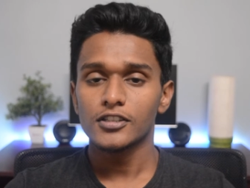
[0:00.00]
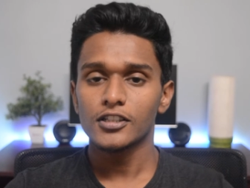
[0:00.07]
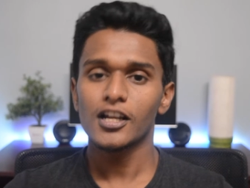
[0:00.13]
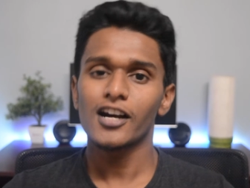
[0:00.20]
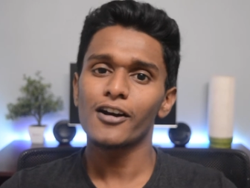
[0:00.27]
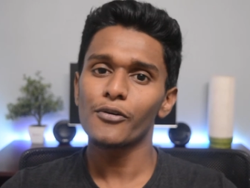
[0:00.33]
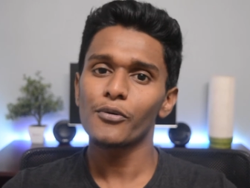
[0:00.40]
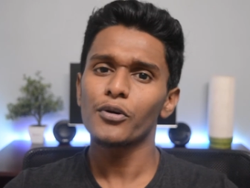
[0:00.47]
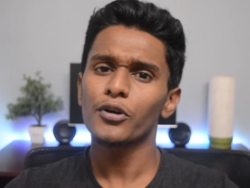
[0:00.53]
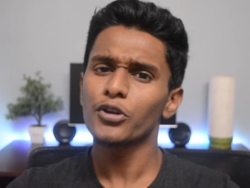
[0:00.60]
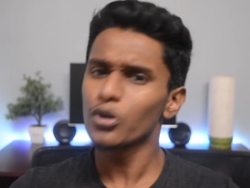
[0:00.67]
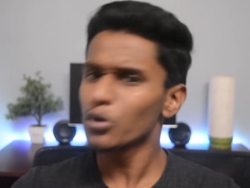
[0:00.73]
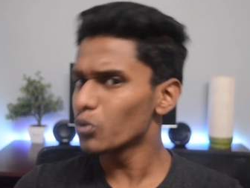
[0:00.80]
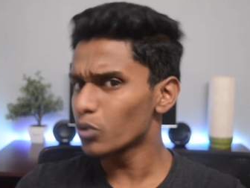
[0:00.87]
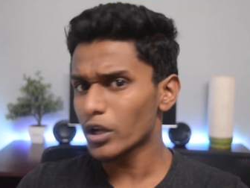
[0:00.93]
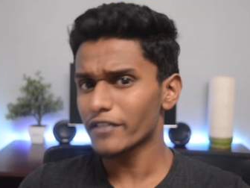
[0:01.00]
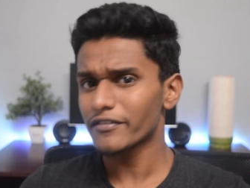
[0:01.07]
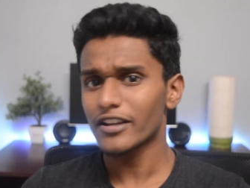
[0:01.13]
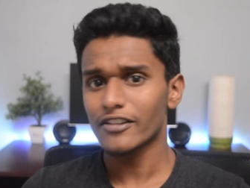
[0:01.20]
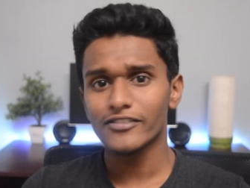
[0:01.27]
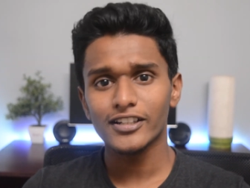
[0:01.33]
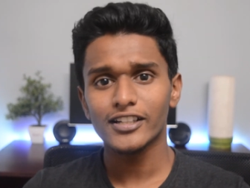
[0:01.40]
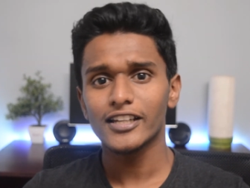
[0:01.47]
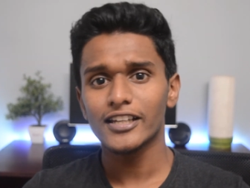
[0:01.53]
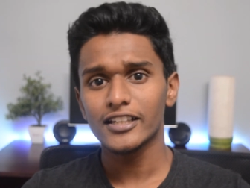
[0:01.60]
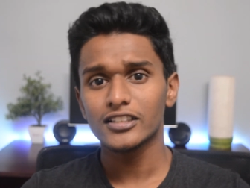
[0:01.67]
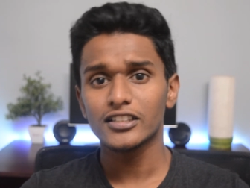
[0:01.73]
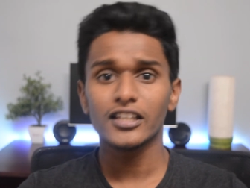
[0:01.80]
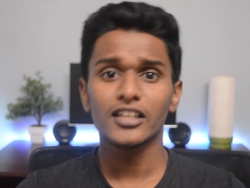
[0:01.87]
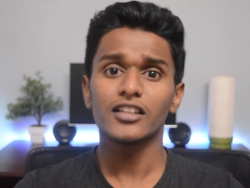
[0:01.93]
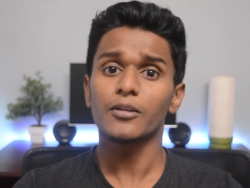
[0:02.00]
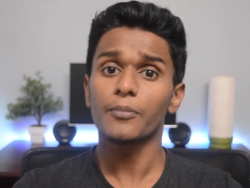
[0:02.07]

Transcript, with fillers: Now you would have definitely seen the